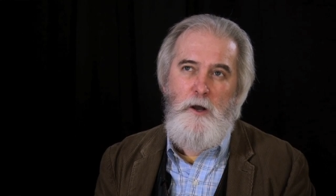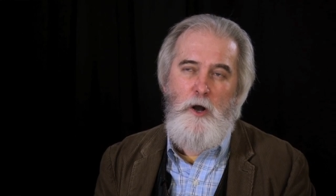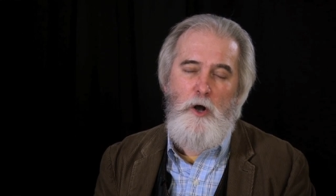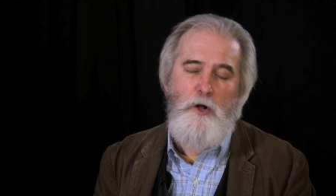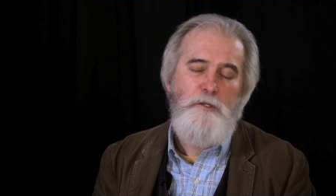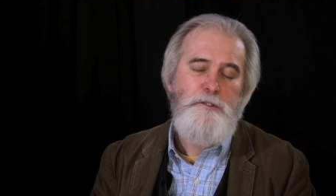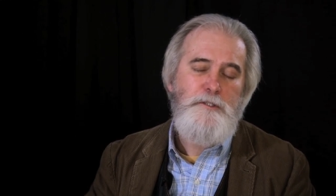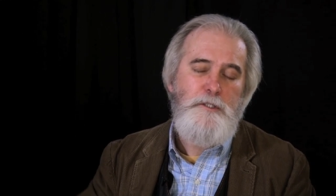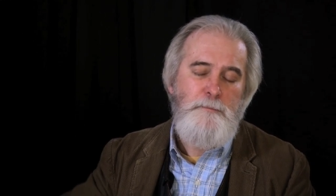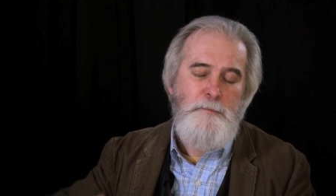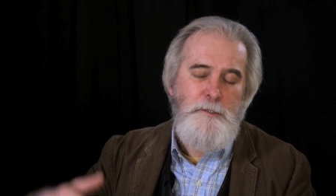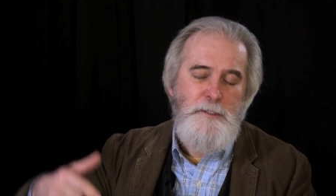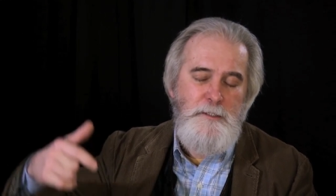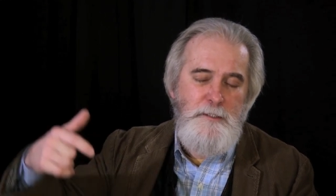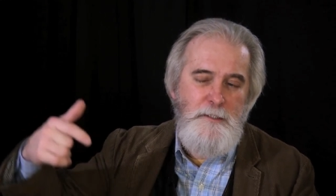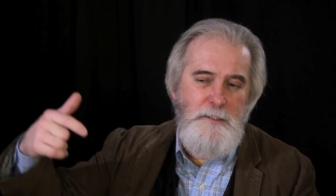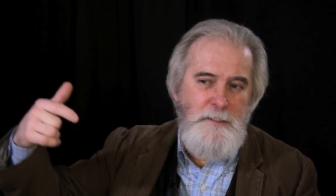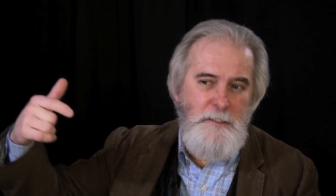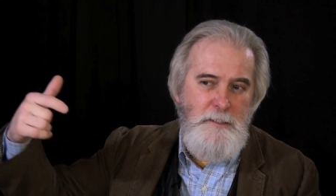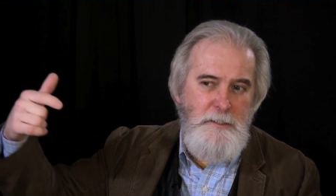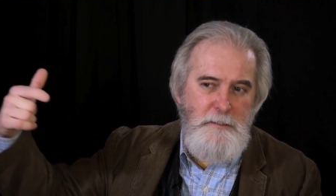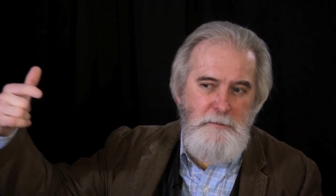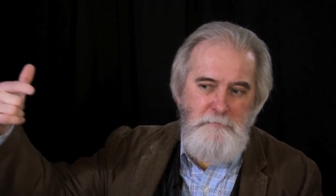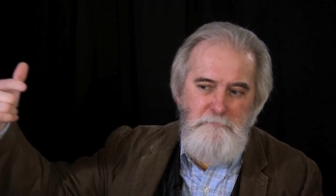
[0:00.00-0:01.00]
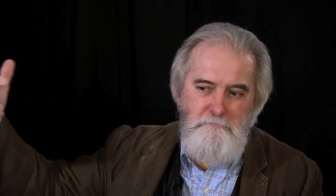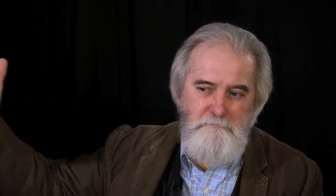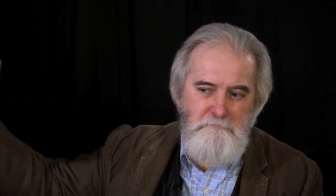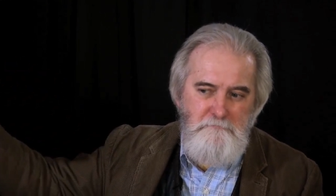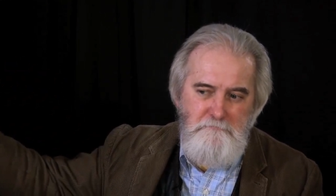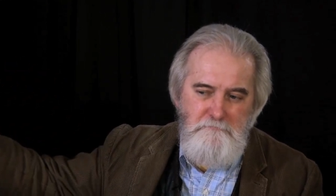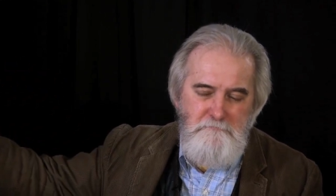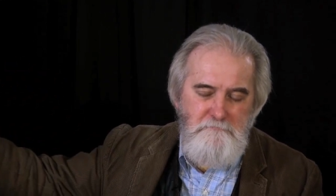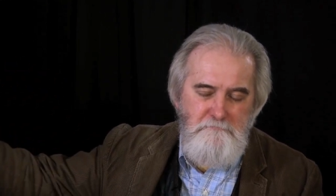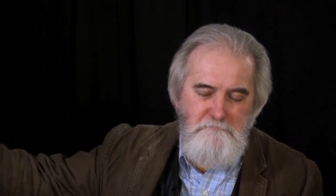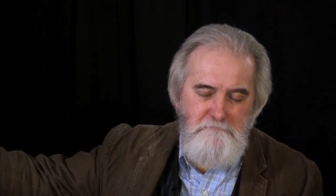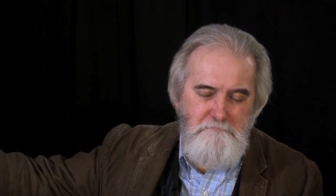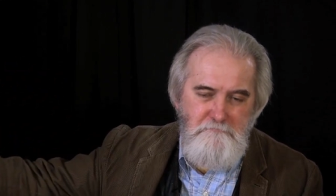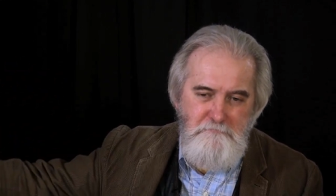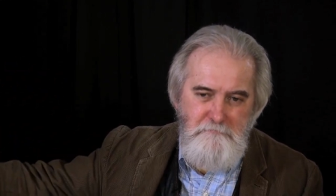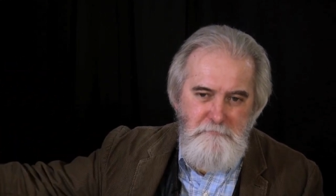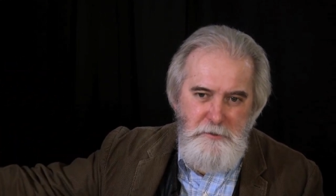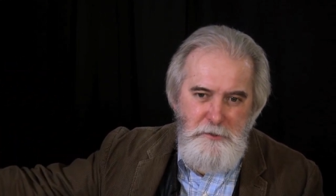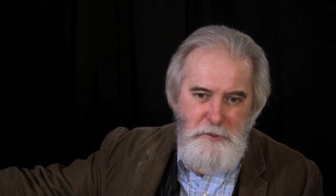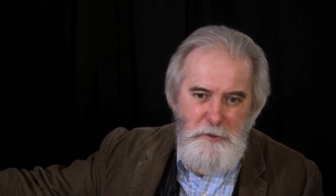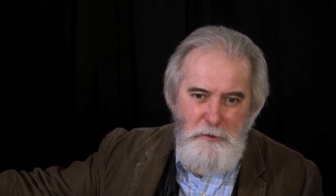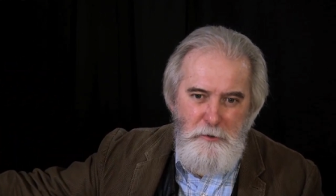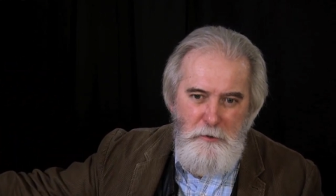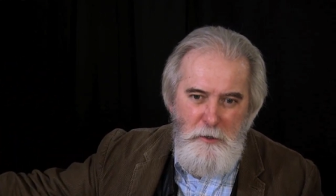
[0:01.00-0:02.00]
ultimately,
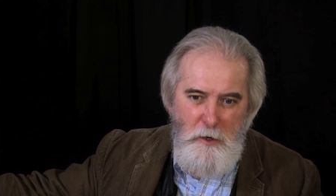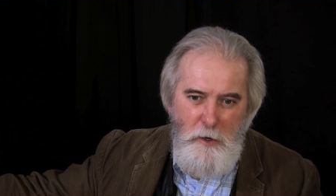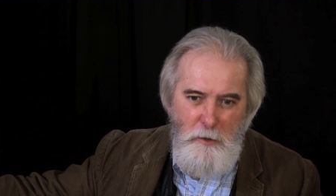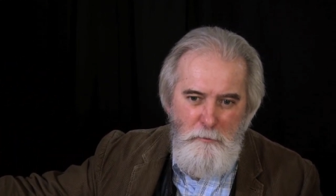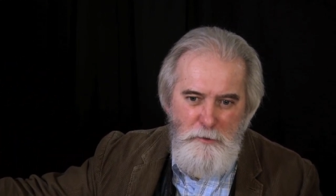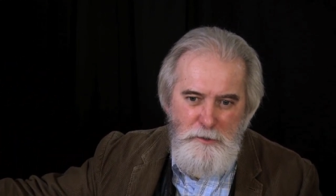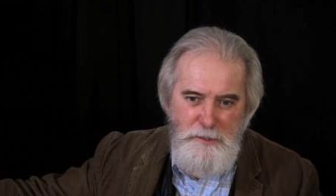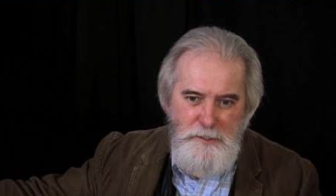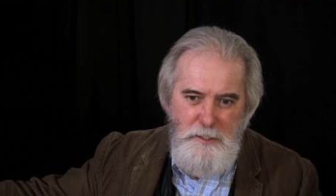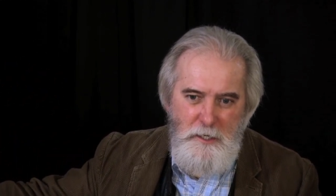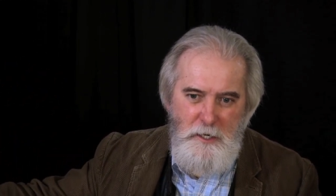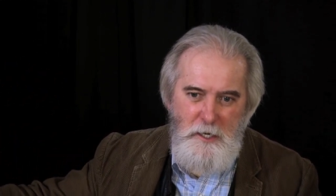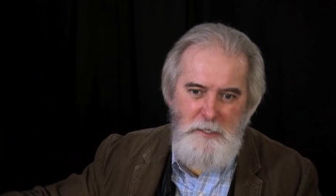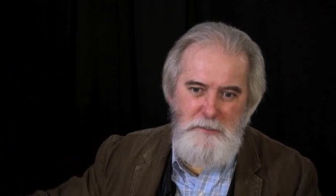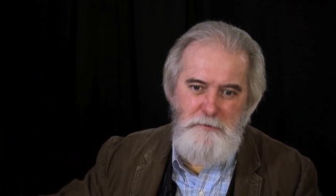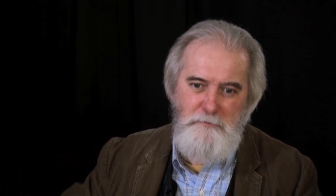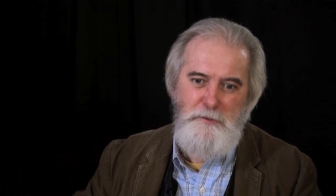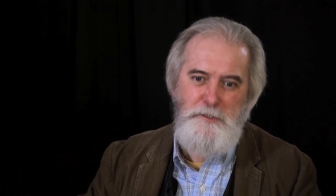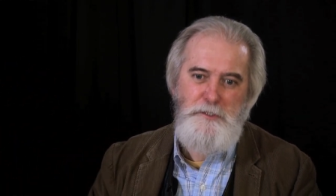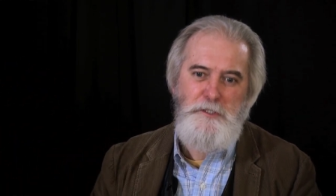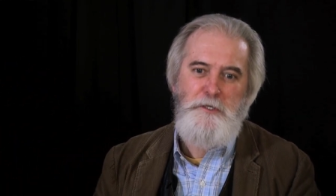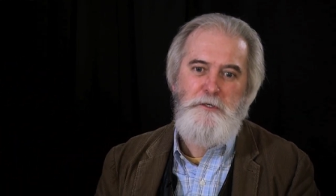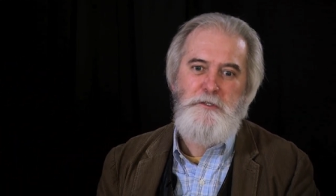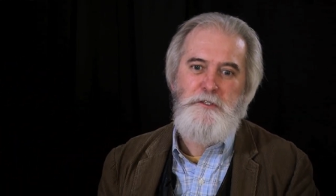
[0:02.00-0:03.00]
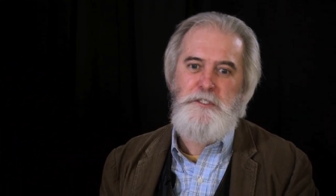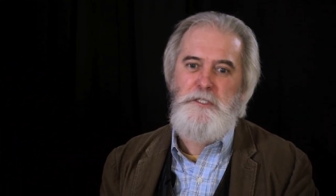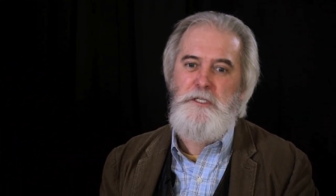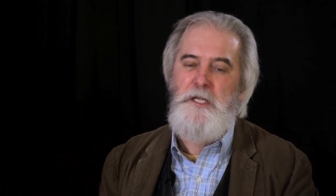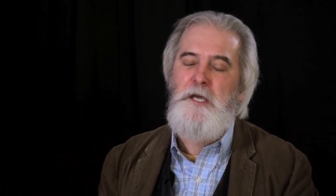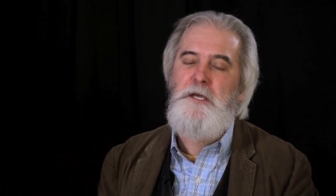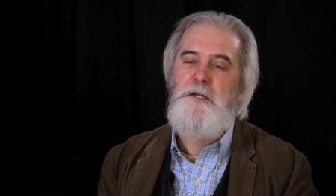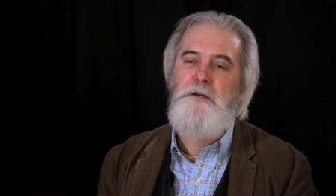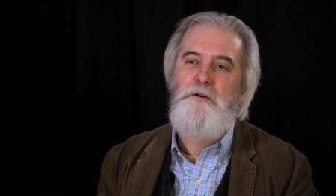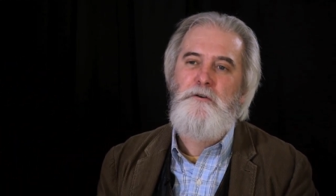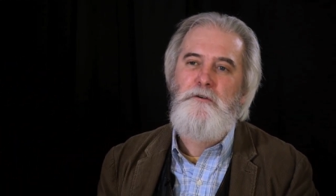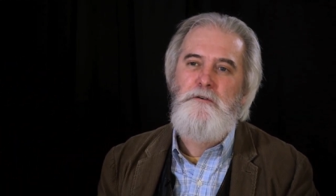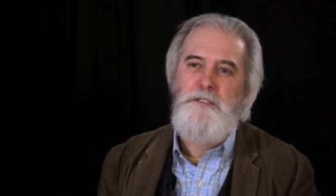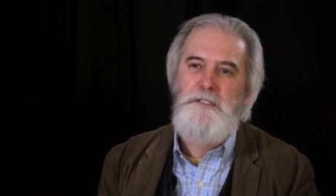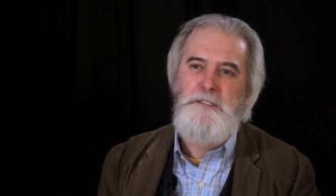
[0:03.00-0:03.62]
you know, almost 100 years later,